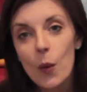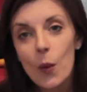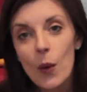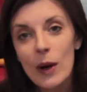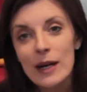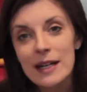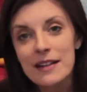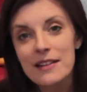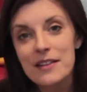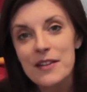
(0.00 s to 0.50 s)

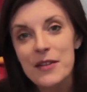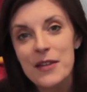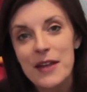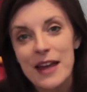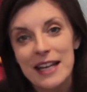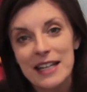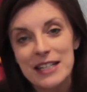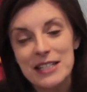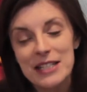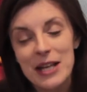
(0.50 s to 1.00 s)
One of the
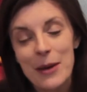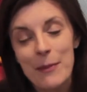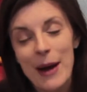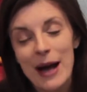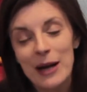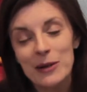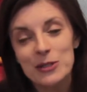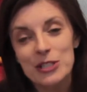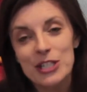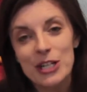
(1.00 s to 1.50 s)
things
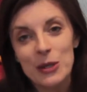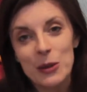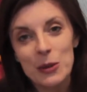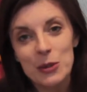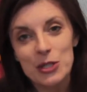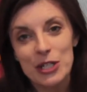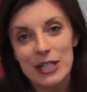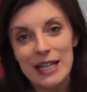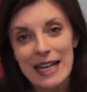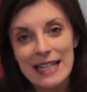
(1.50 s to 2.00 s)
about
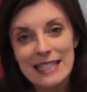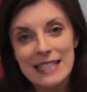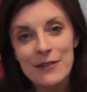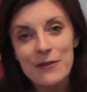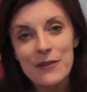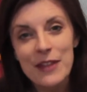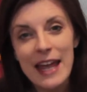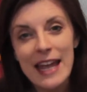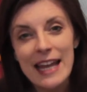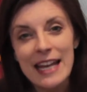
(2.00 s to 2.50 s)
children is if
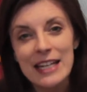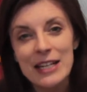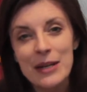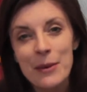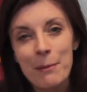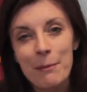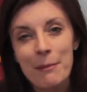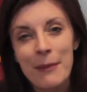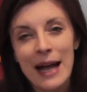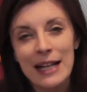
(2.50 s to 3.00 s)
they can
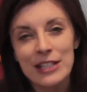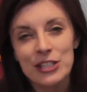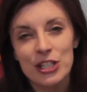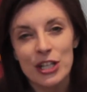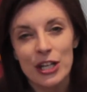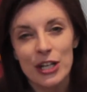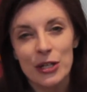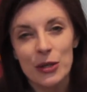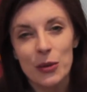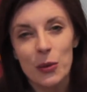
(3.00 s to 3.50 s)

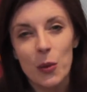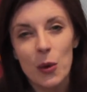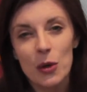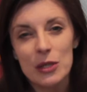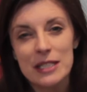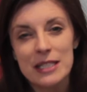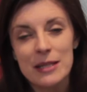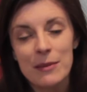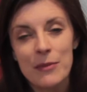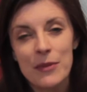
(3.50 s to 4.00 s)
imagine
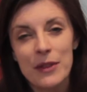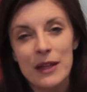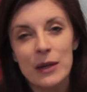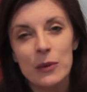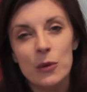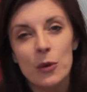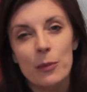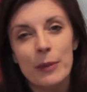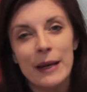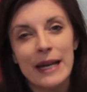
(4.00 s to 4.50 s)
what something
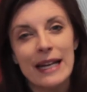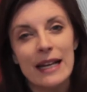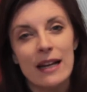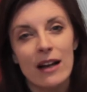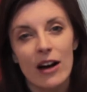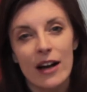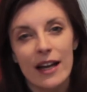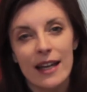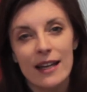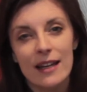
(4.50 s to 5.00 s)
will be
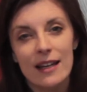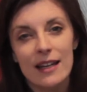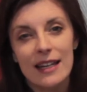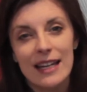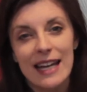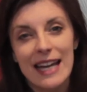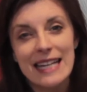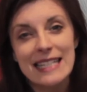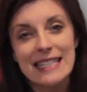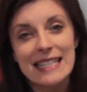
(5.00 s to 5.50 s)
like,
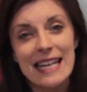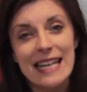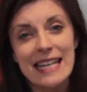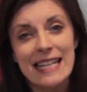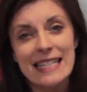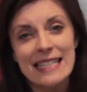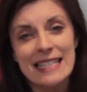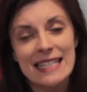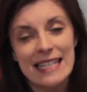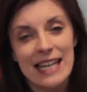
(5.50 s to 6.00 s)
it's
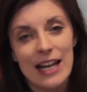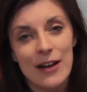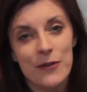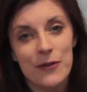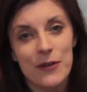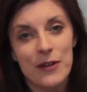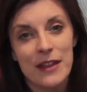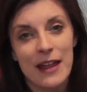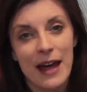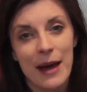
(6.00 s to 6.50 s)
easier
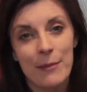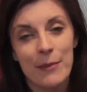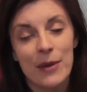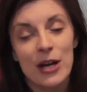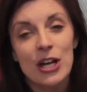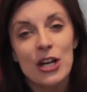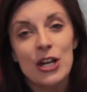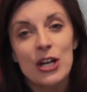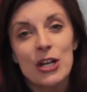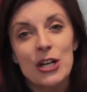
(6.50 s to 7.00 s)
for them
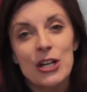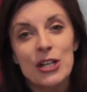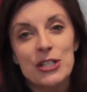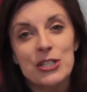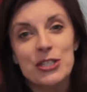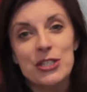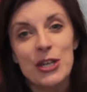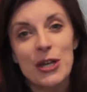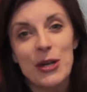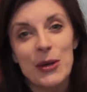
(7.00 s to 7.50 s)

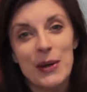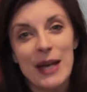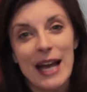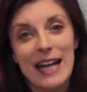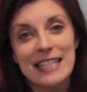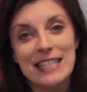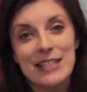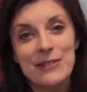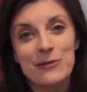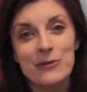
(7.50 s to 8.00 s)
to
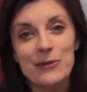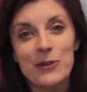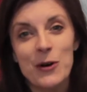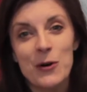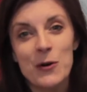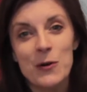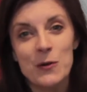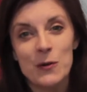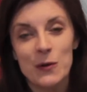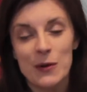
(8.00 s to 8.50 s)
get
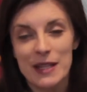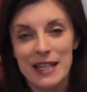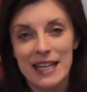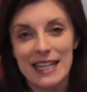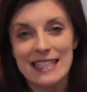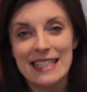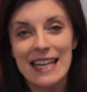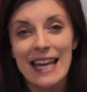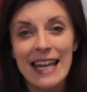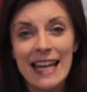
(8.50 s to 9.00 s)
involved with
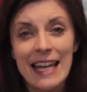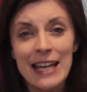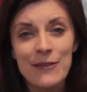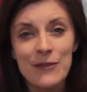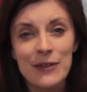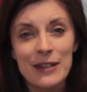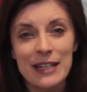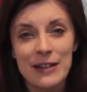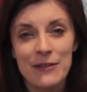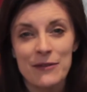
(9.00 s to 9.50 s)
it,
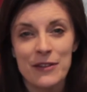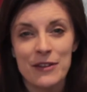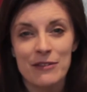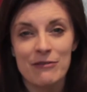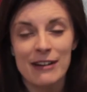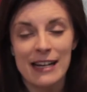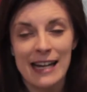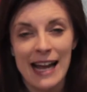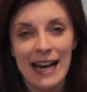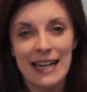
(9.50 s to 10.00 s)
even if the
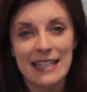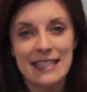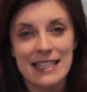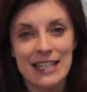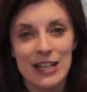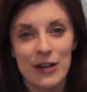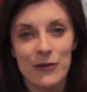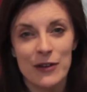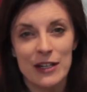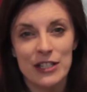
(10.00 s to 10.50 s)

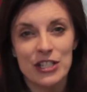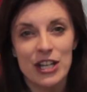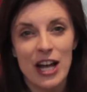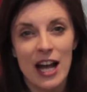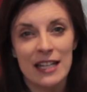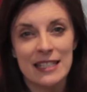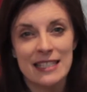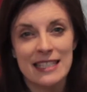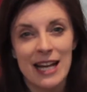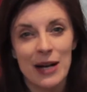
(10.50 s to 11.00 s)
reality of it
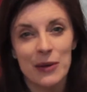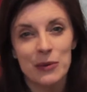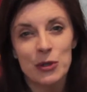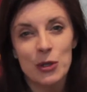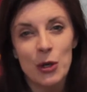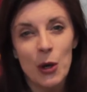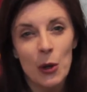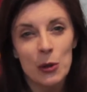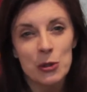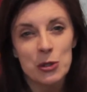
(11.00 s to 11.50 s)
turns out
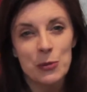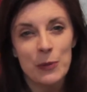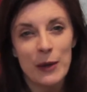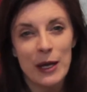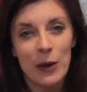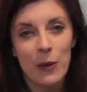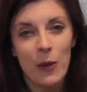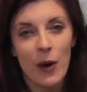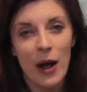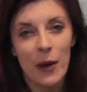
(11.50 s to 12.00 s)
not to be
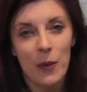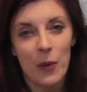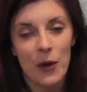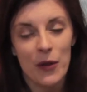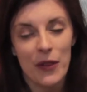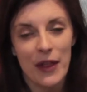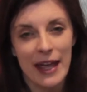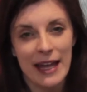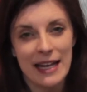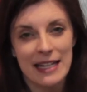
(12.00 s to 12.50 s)
quite
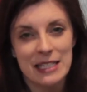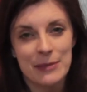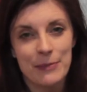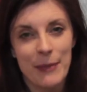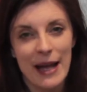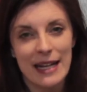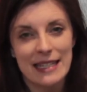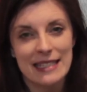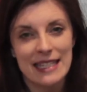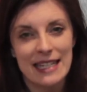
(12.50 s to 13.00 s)
what they
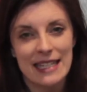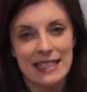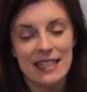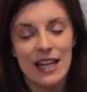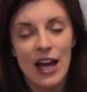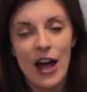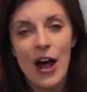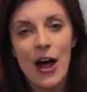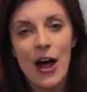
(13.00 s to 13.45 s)
expected.